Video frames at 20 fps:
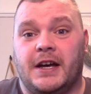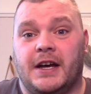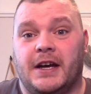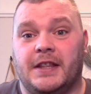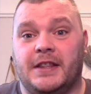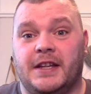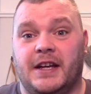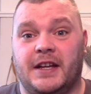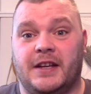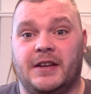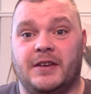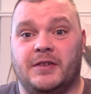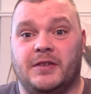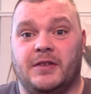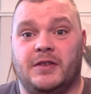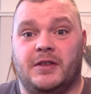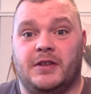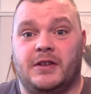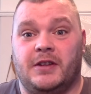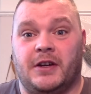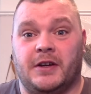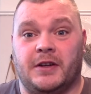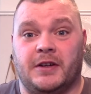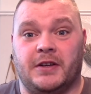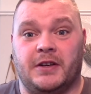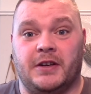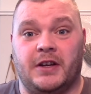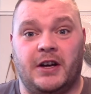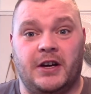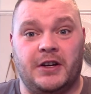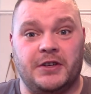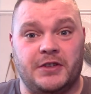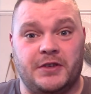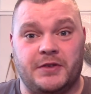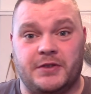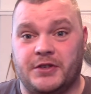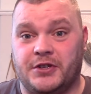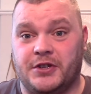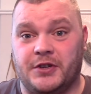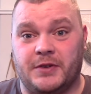And then, like, Lard
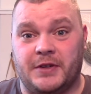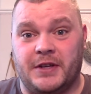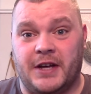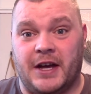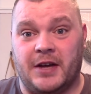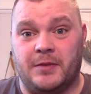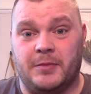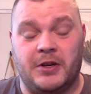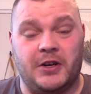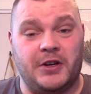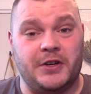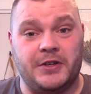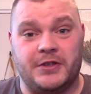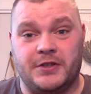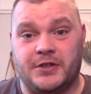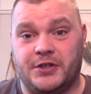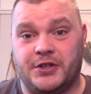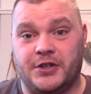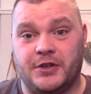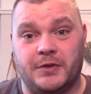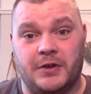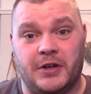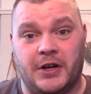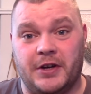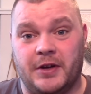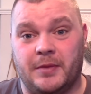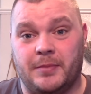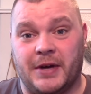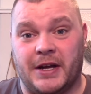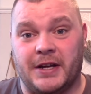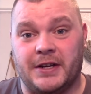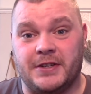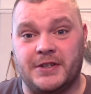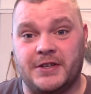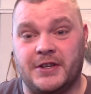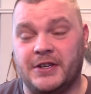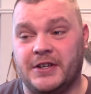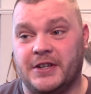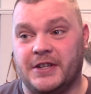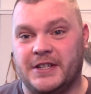used to shoot the 8mm, I used to shoot lighter bands
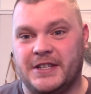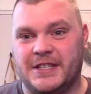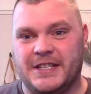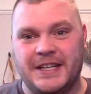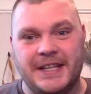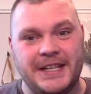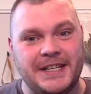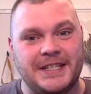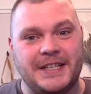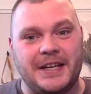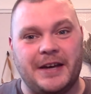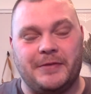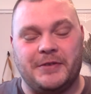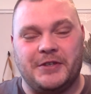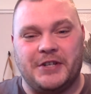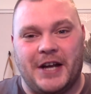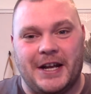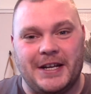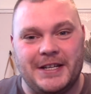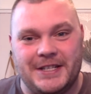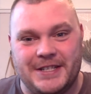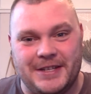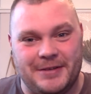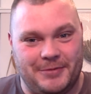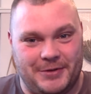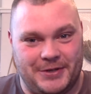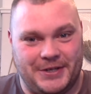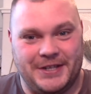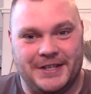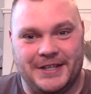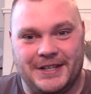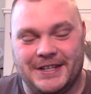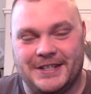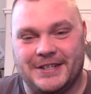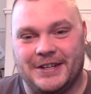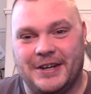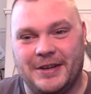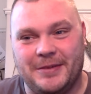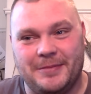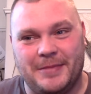on a TTF Chalice, it was at the
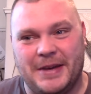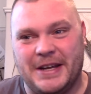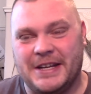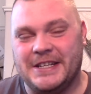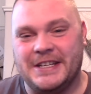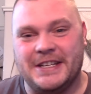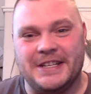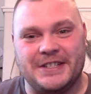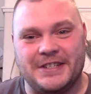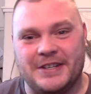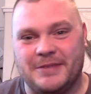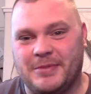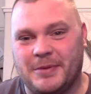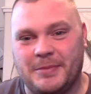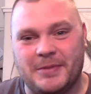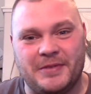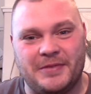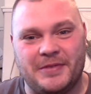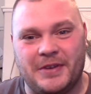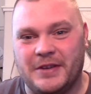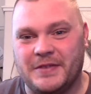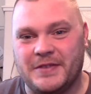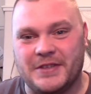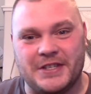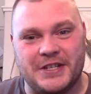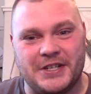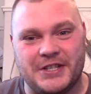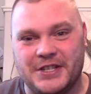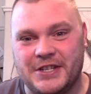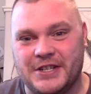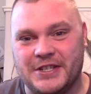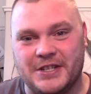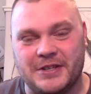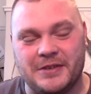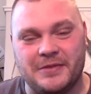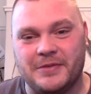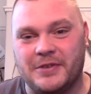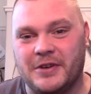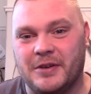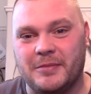time, many years ago, probably 5–6 years ago,
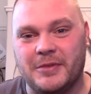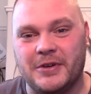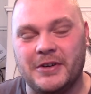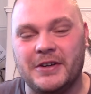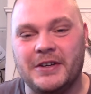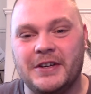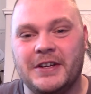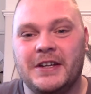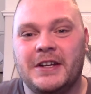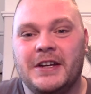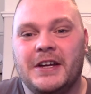if not more.